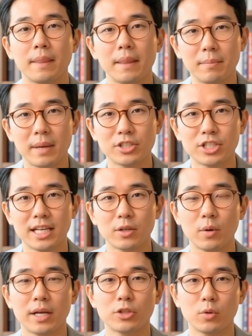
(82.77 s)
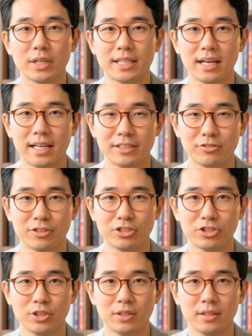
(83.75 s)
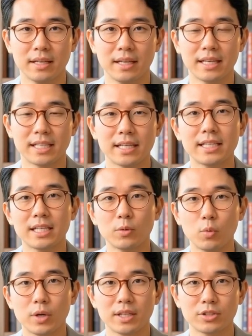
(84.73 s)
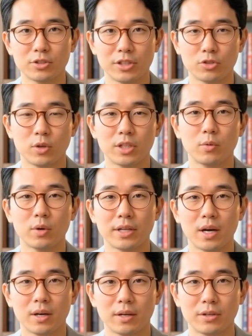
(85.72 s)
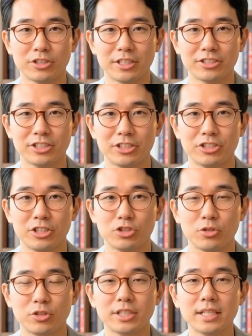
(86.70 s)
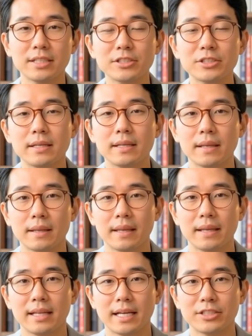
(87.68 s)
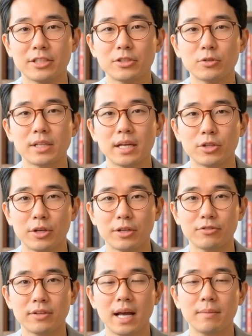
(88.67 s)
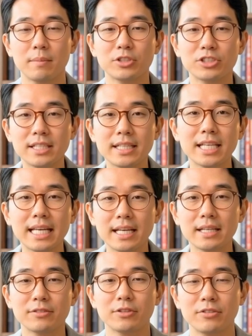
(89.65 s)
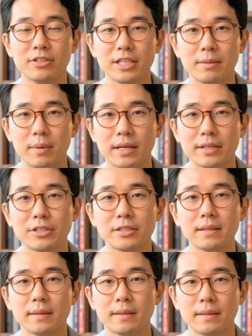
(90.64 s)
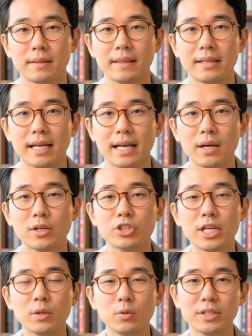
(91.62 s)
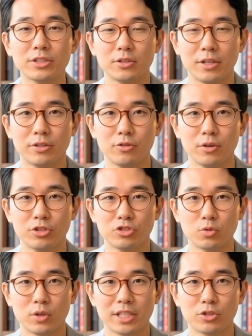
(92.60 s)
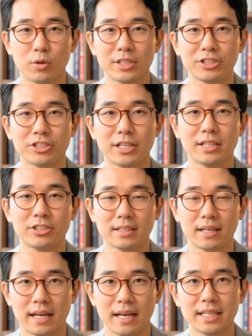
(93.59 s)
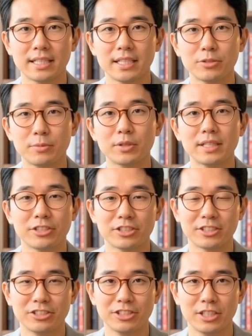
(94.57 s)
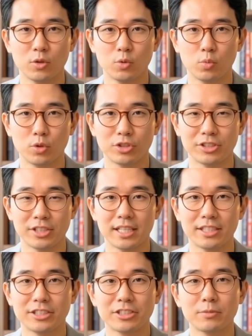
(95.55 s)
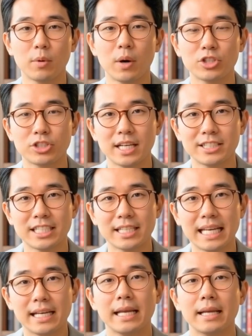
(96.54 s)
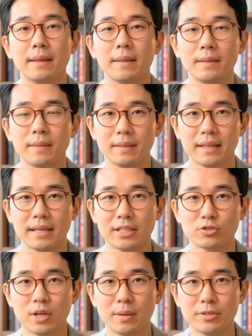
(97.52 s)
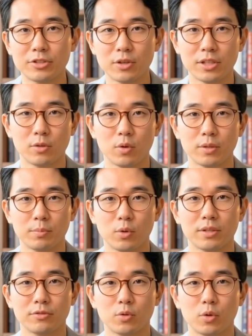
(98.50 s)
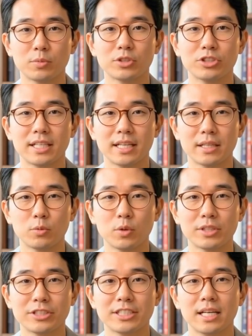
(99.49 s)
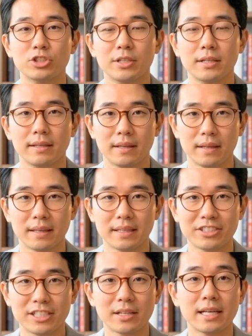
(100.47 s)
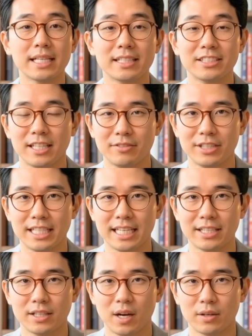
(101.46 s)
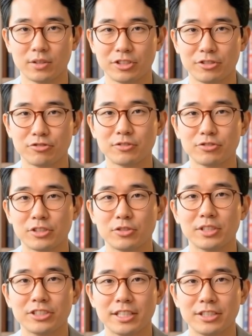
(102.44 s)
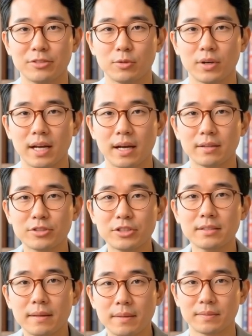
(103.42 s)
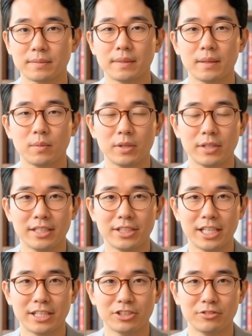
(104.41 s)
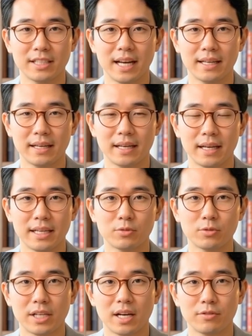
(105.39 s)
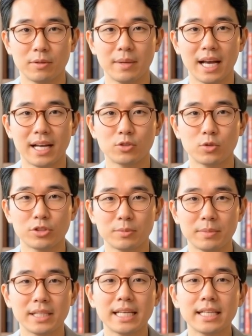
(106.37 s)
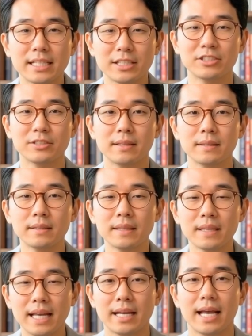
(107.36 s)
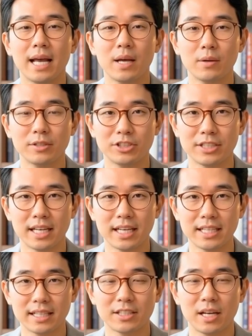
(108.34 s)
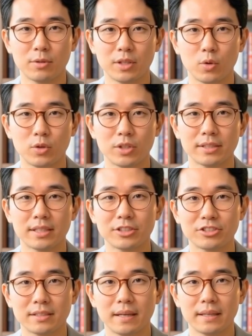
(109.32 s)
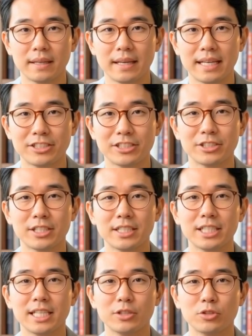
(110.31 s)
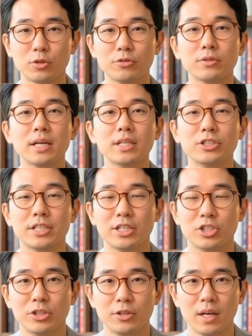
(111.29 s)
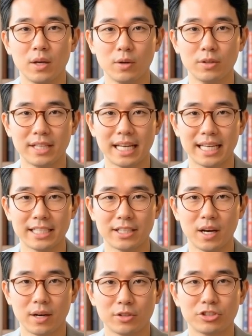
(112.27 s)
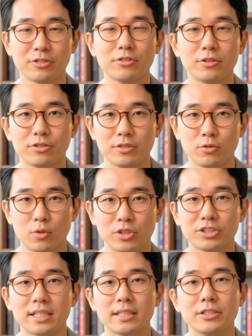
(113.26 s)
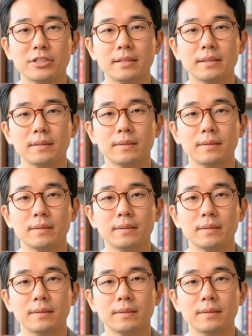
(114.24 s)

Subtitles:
By January 29th of this year, it had hit $121.62. That is a 305% gain in 15 months. Then on January 31st, 2026, it experienced its single worst day since March 1980. It dropped 31.4% in one session, settling at $78.53 per ounce. Within days of that, it recovered back toward the mid-80s. And now, today, as I'm recording this, it slid again to a fresh session low of $80.54.